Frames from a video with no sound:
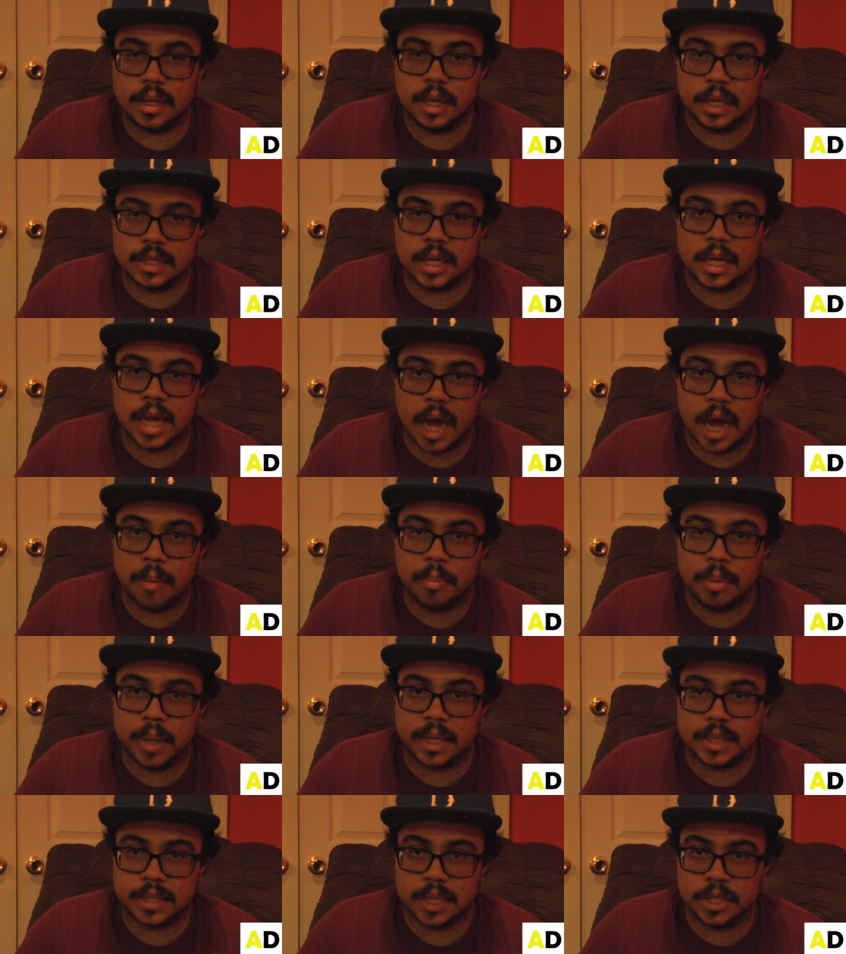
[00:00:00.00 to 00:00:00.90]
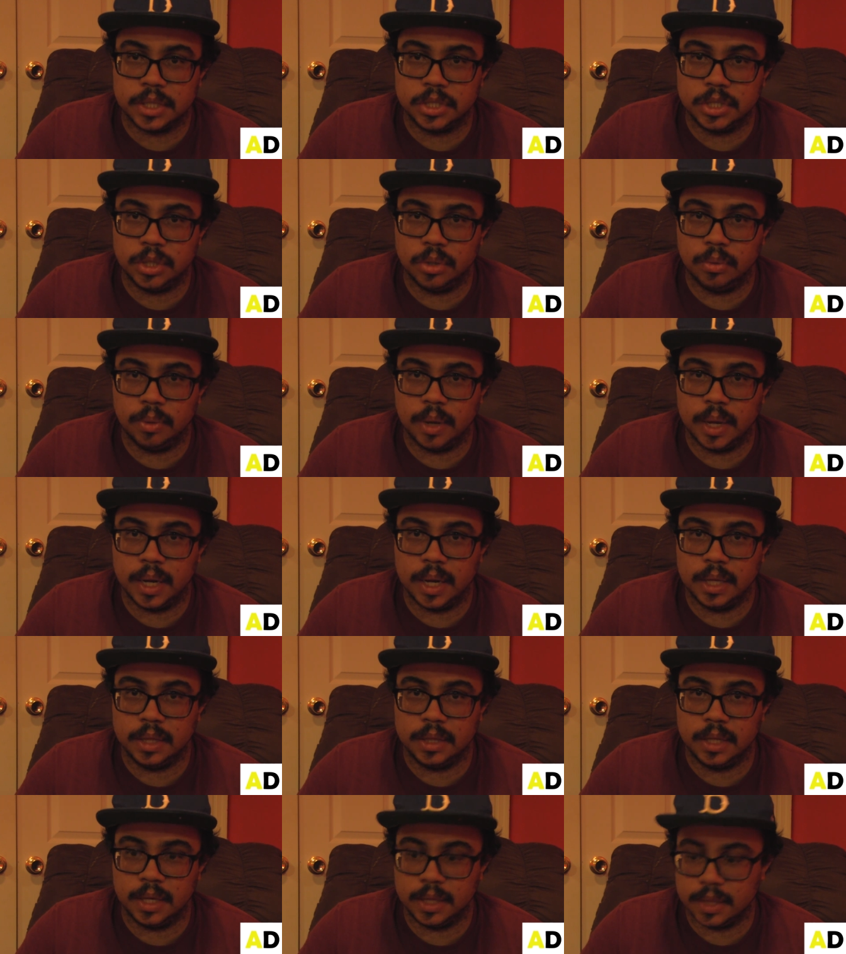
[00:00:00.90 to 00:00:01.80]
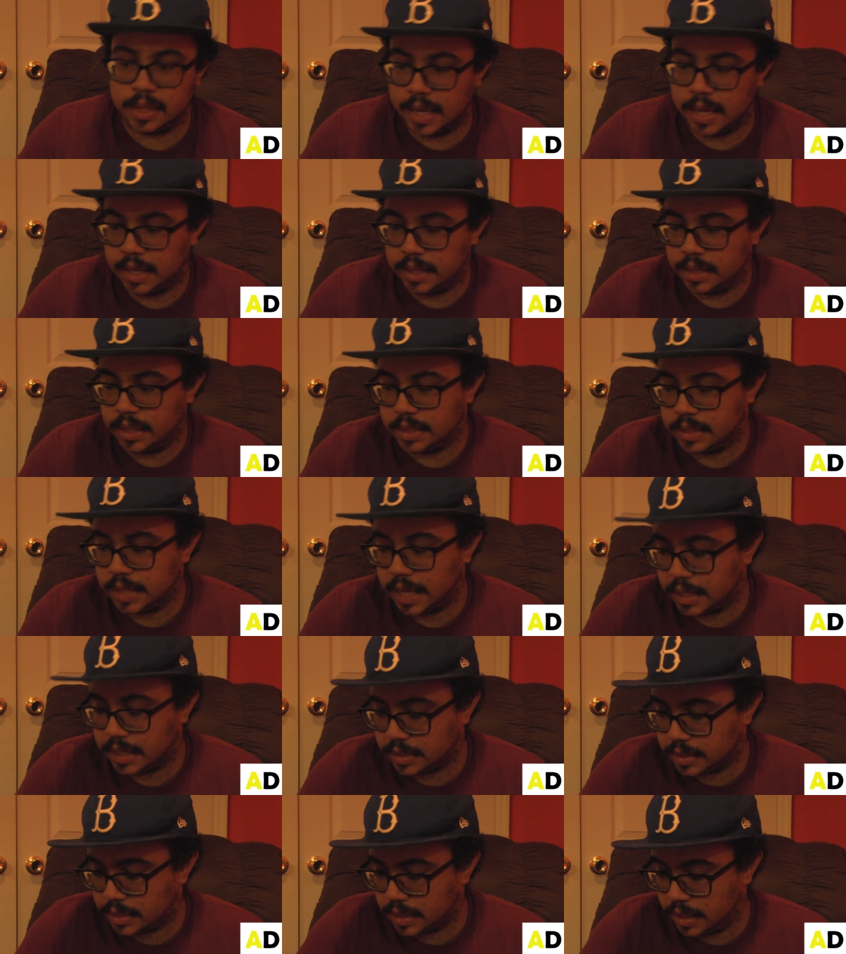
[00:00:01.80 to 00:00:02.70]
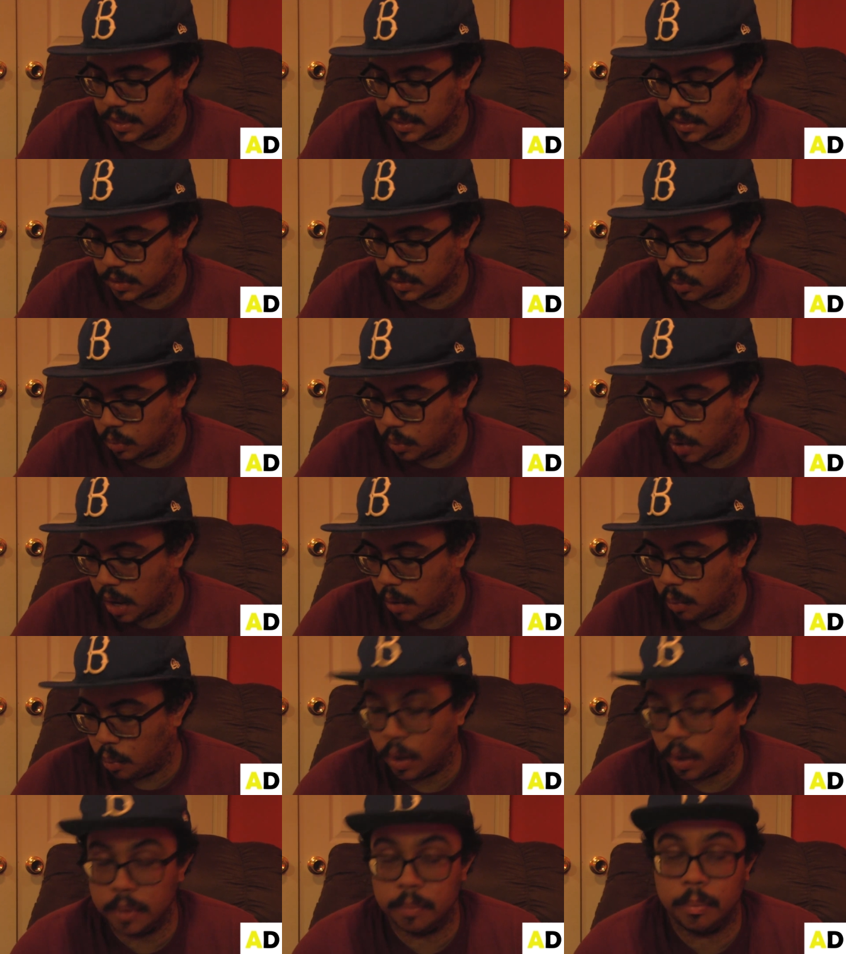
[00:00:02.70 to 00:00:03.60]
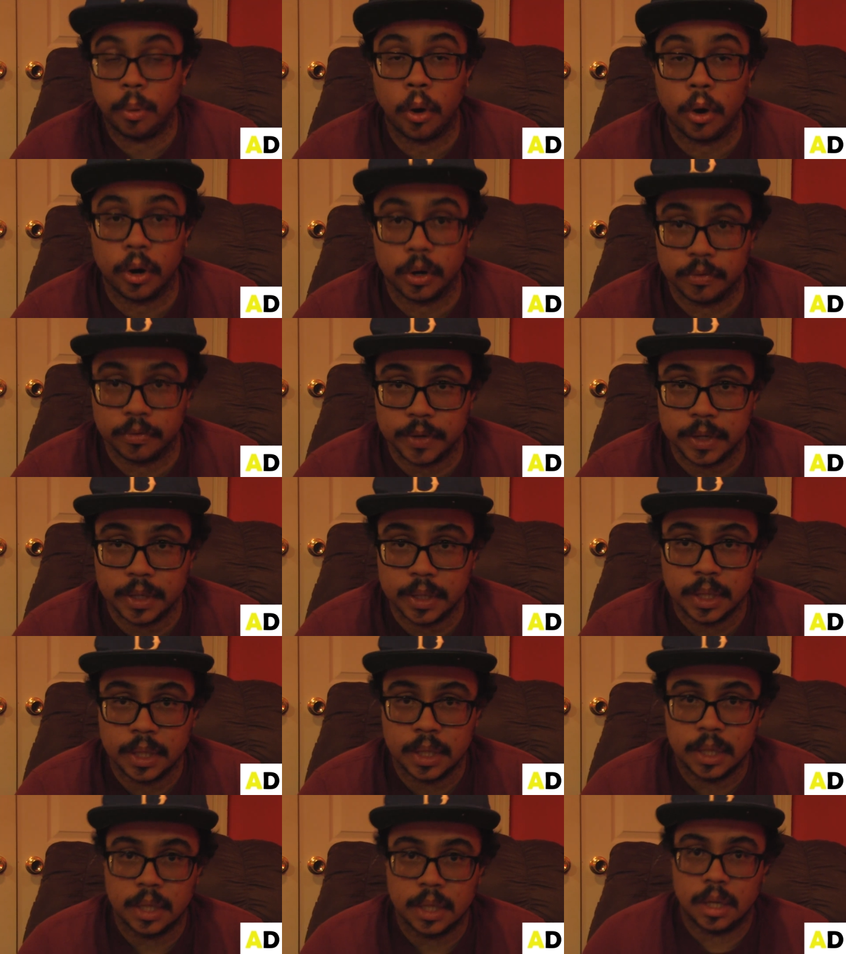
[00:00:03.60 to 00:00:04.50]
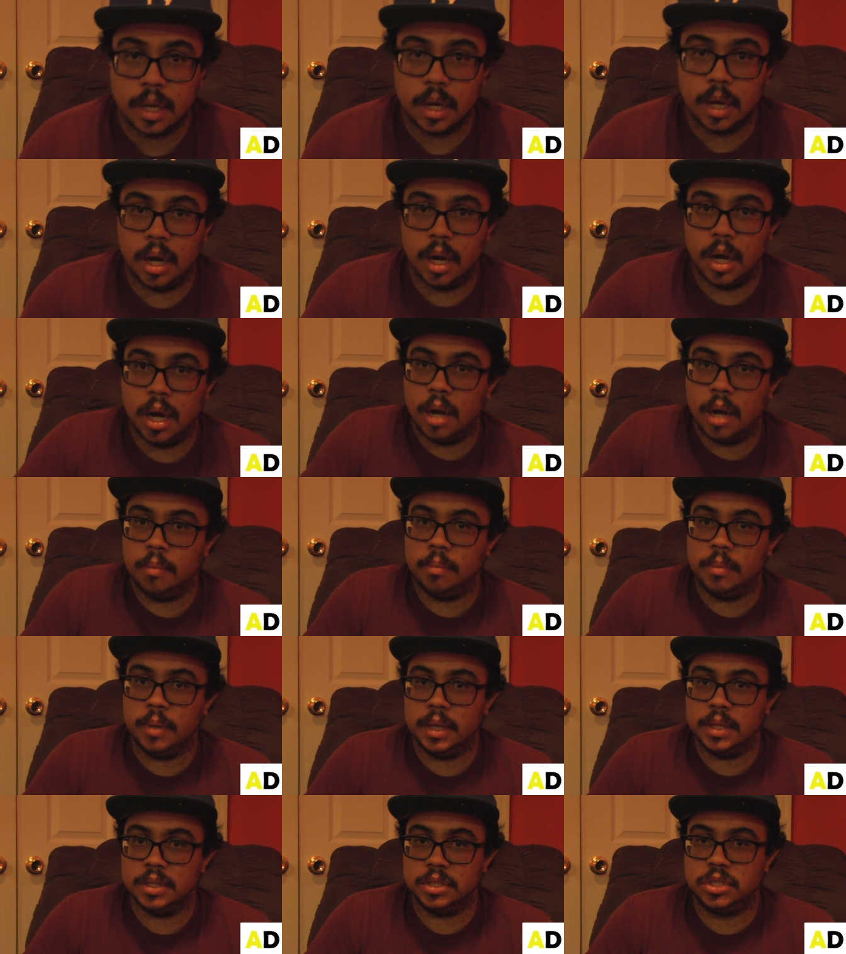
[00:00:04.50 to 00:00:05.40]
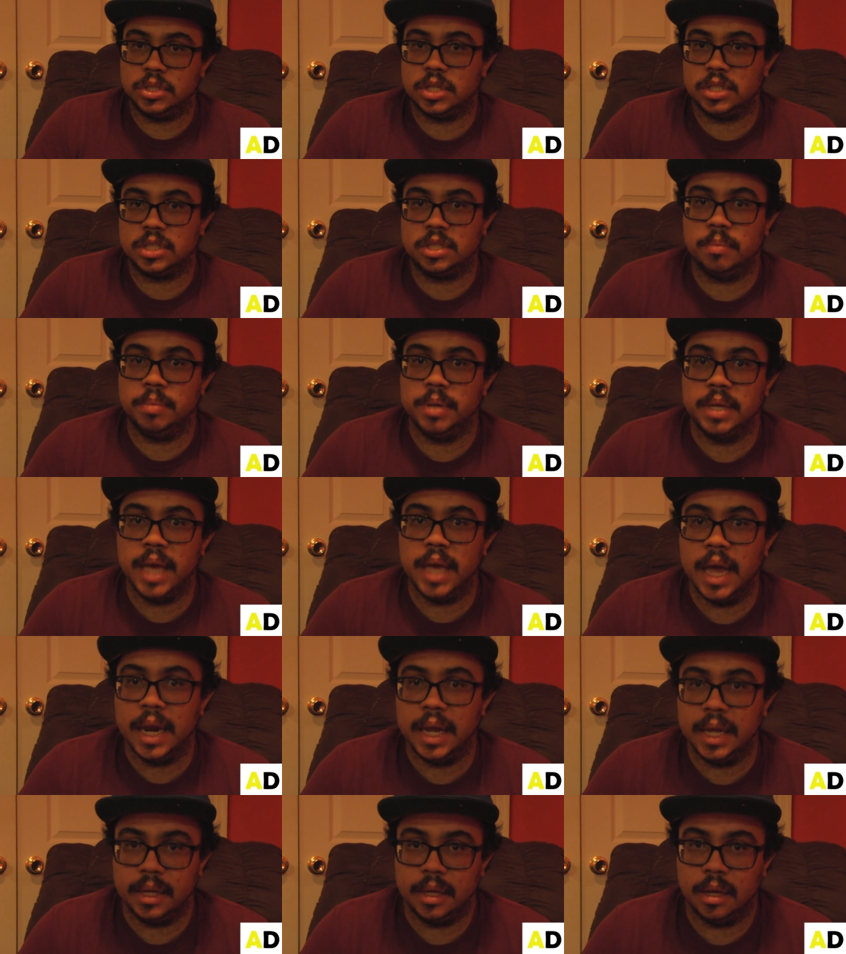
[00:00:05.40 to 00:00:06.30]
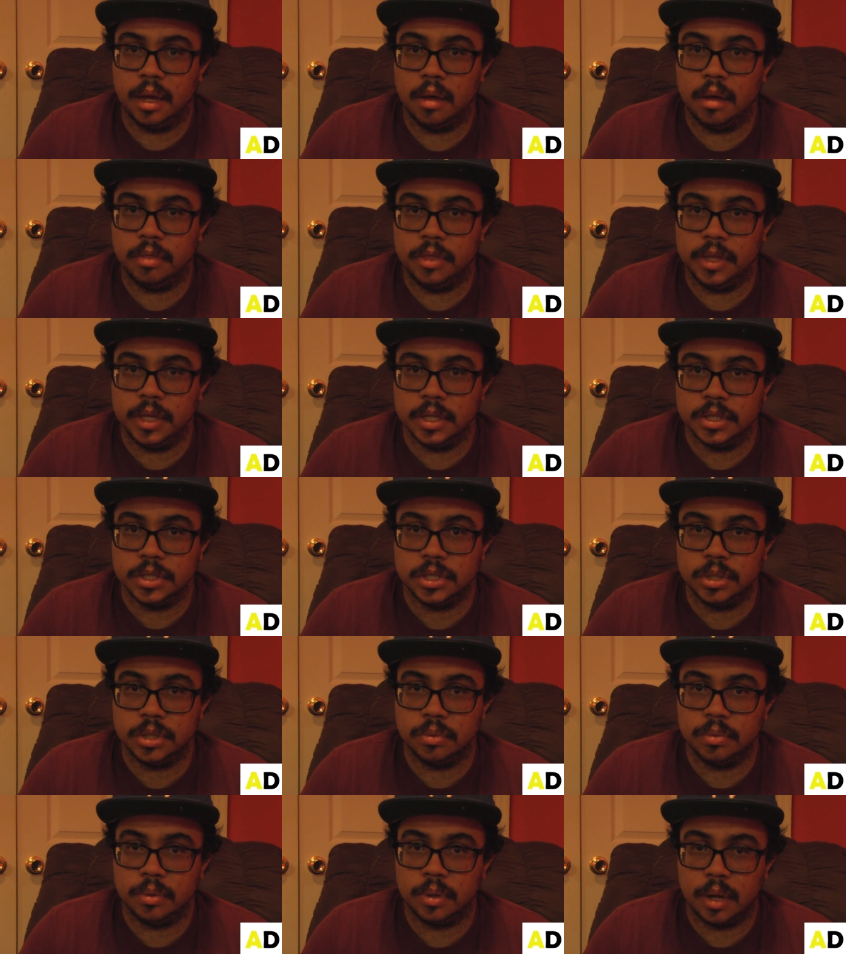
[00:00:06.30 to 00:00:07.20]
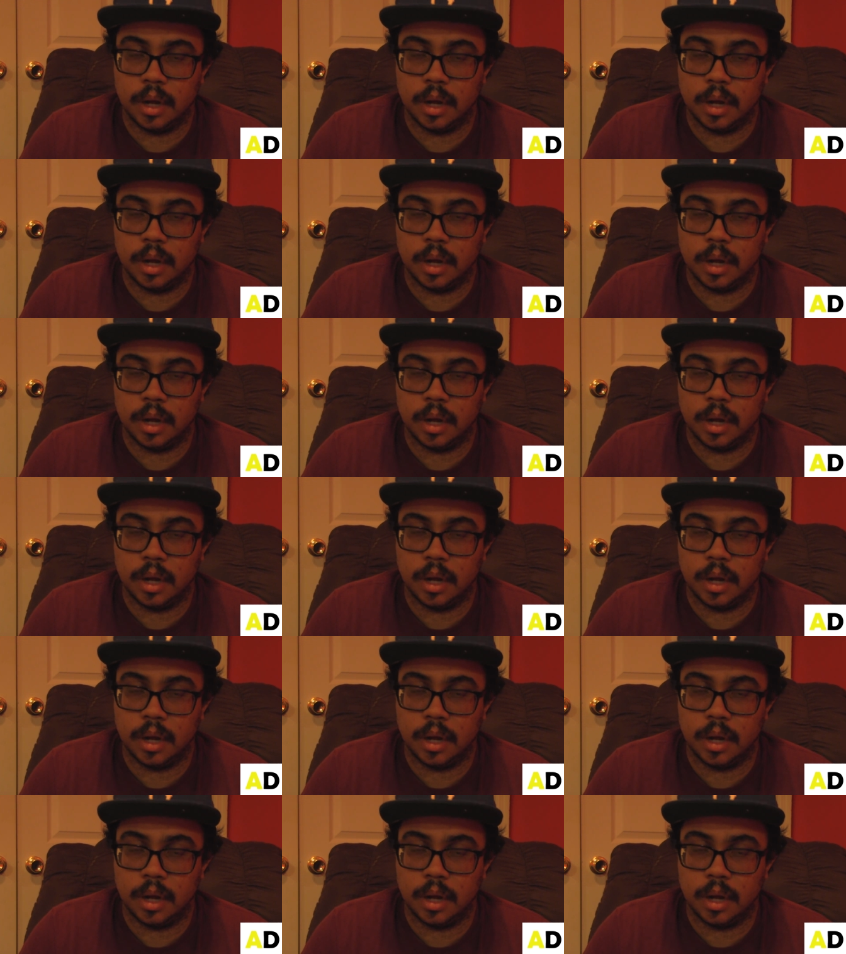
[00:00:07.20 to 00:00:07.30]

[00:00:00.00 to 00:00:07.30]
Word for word: it's a complex issue, and I think that the test is, while one part of it, is just the beginning of the issue,